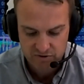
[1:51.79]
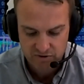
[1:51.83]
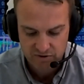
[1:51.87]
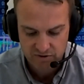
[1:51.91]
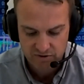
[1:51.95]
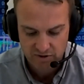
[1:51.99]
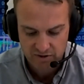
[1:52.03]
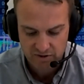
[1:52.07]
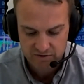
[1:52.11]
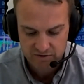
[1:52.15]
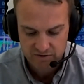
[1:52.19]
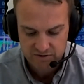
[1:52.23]

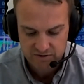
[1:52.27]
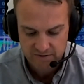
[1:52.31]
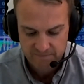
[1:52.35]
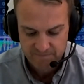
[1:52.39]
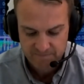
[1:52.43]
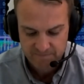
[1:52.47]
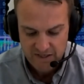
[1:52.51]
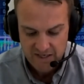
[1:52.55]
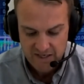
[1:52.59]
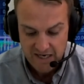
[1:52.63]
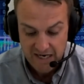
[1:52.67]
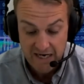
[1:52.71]
And
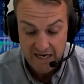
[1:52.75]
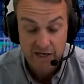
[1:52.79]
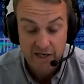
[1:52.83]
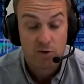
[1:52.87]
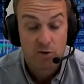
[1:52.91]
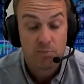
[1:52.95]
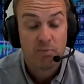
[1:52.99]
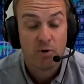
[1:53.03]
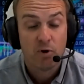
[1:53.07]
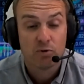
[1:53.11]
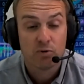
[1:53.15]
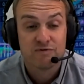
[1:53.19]
I
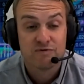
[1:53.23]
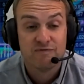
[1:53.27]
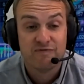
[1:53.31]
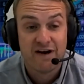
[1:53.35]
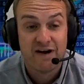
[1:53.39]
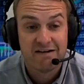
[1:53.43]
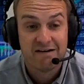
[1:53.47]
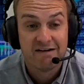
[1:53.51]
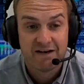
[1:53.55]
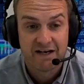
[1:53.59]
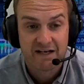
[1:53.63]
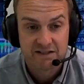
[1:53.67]
know Paul's
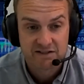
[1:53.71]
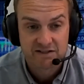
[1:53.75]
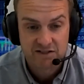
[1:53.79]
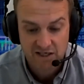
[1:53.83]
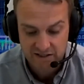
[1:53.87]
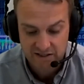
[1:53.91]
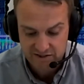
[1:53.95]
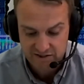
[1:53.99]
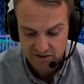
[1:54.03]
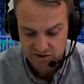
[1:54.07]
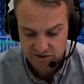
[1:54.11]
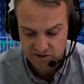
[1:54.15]
very
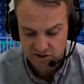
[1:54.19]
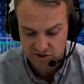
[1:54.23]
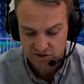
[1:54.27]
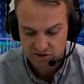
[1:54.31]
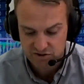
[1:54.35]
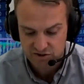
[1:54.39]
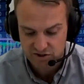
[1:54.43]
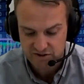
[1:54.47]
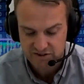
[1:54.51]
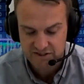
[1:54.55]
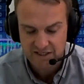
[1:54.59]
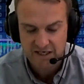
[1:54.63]
excited to
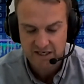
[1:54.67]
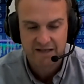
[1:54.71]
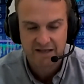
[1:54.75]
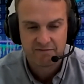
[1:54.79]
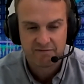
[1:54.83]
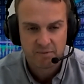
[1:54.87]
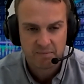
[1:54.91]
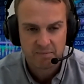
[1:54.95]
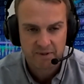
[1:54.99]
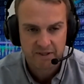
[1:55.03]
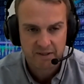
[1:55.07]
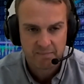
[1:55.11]
tell
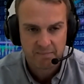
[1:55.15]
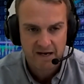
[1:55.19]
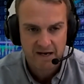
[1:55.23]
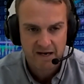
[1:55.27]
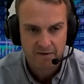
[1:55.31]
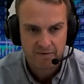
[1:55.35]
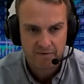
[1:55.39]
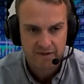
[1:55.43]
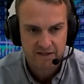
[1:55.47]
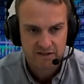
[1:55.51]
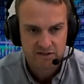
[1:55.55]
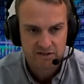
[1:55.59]
everybody
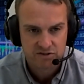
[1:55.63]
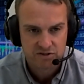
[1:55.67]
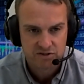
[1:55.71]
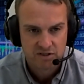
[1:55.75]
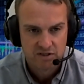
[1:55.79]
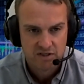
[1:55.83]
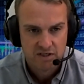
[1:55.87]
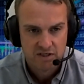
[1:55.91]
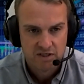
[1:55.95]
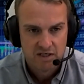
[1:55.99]
about this.